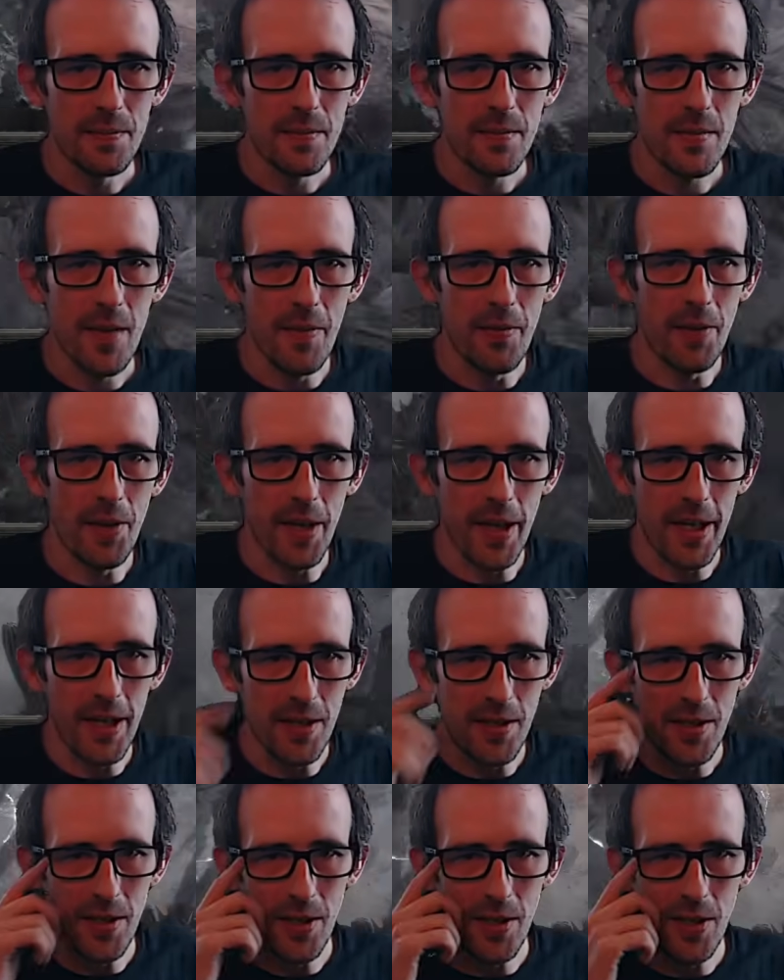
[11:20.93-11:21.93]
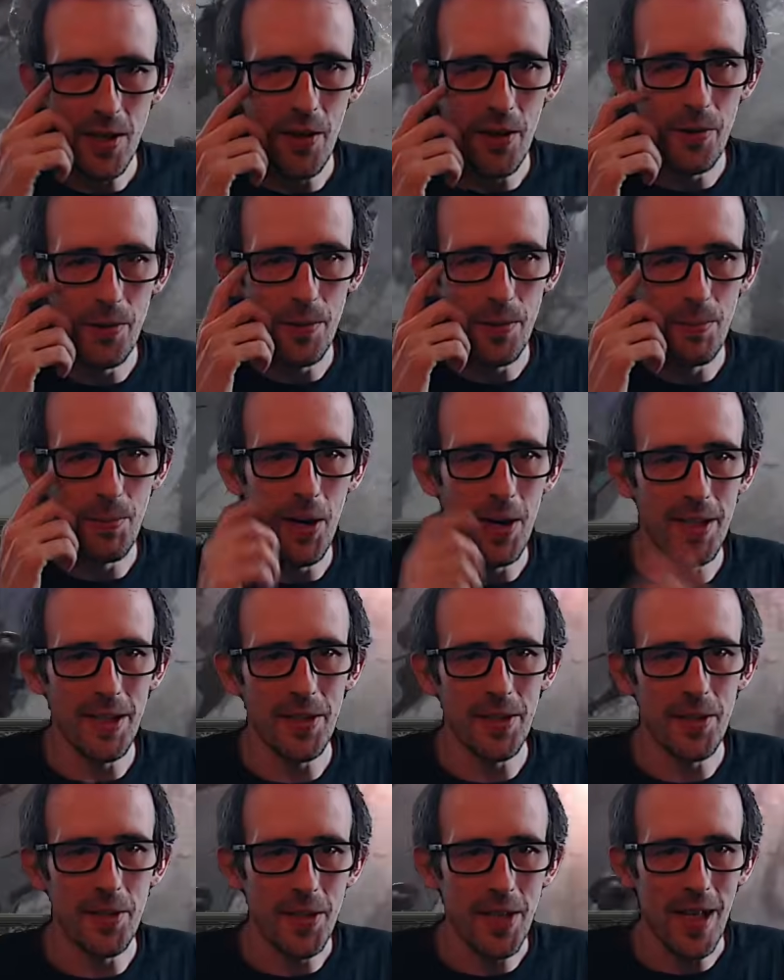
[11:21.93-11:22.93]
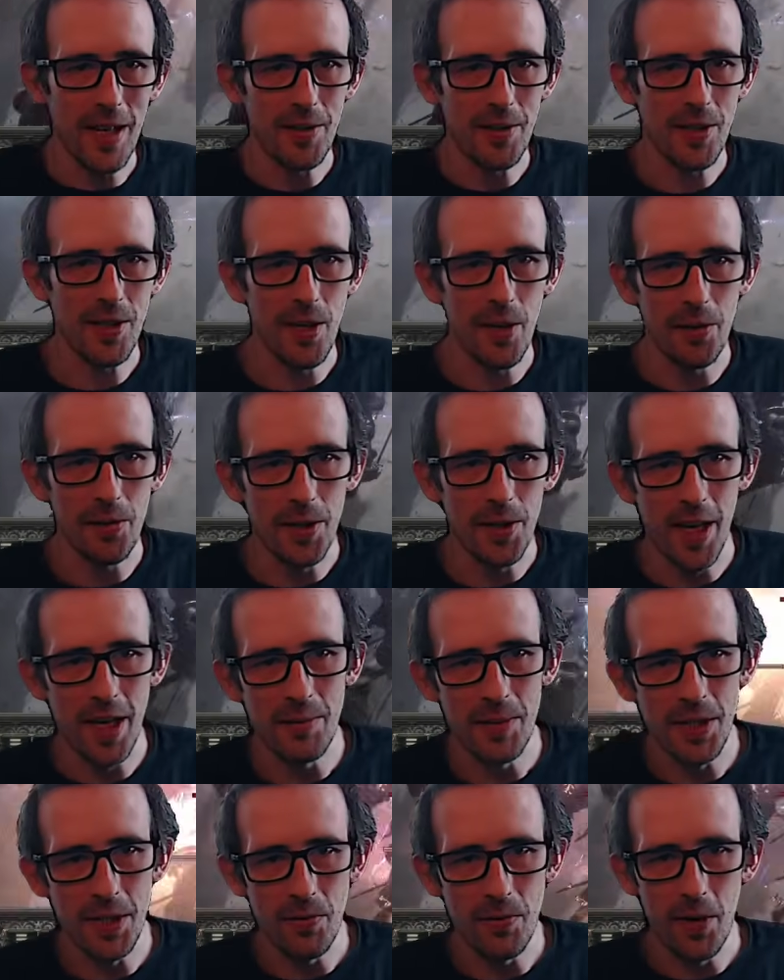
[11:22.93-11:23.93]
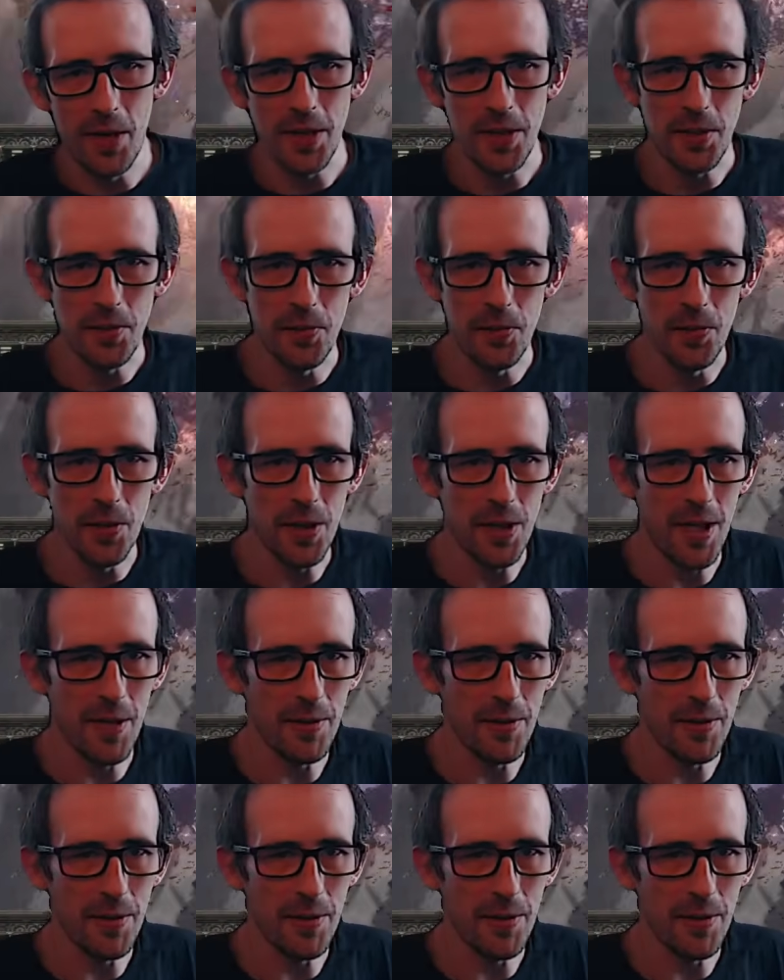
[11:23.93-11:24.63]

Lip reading: Everything is slowed, blinded. You can see how slow the enemies are running towards us.